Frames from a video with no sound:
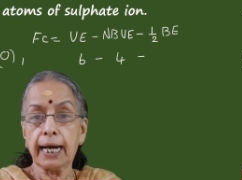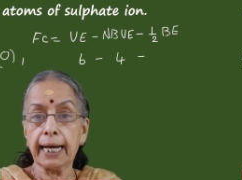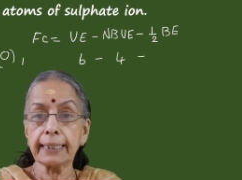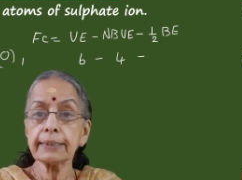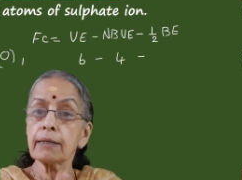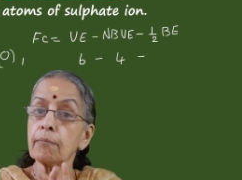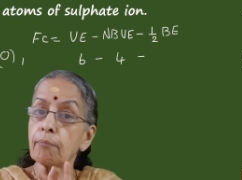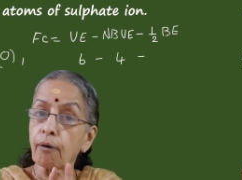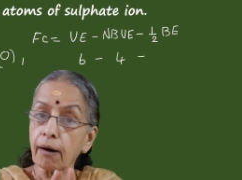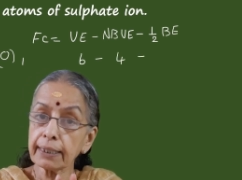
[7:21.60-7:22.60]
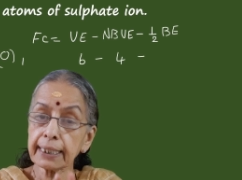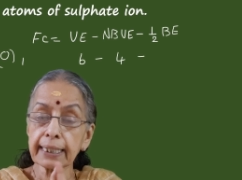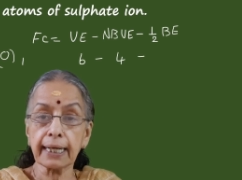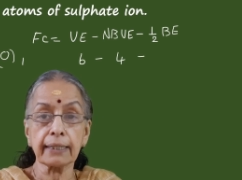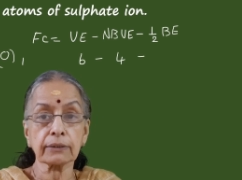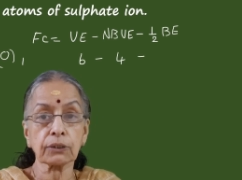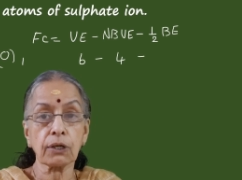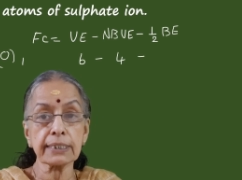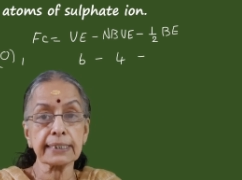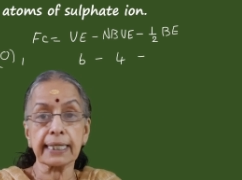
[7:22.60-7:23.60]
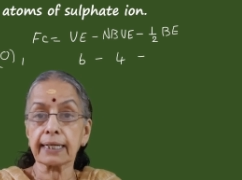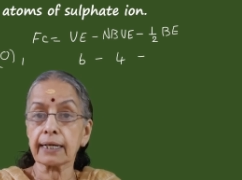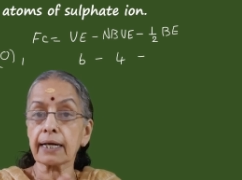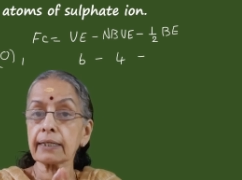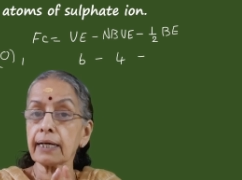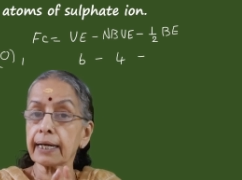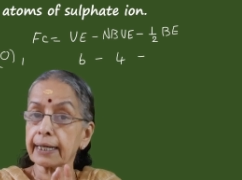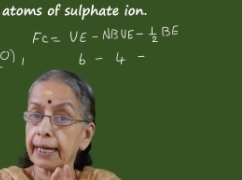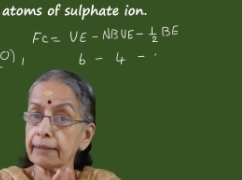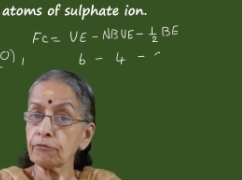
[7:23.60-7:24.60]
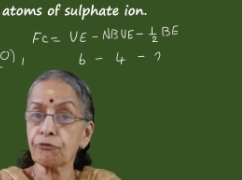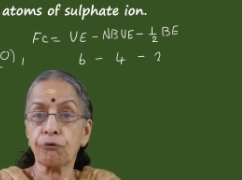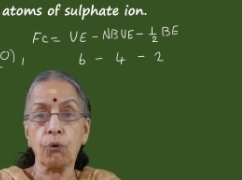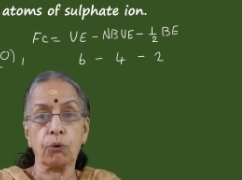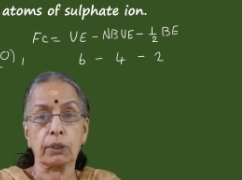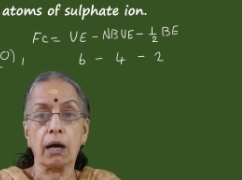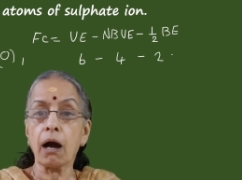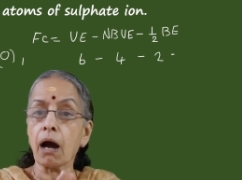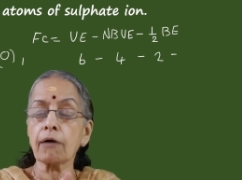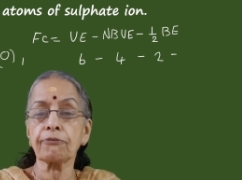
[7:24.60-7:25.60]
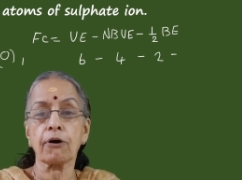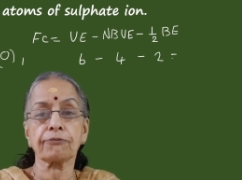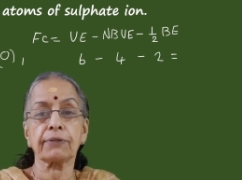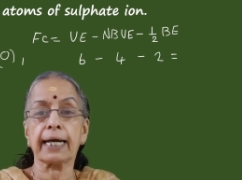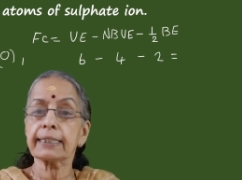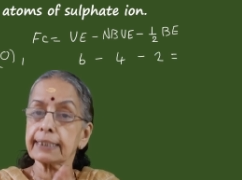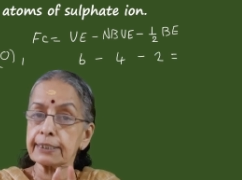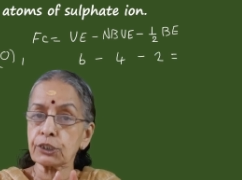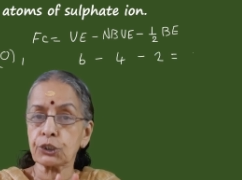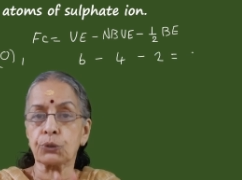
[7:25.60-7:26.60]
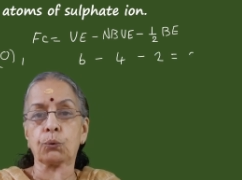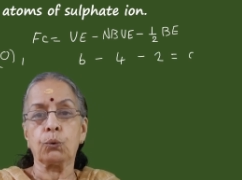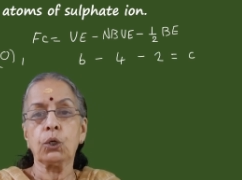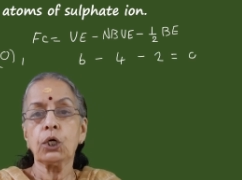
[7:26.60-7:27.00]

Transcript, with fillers: and bonding electrons there are again 4 half of that is 2.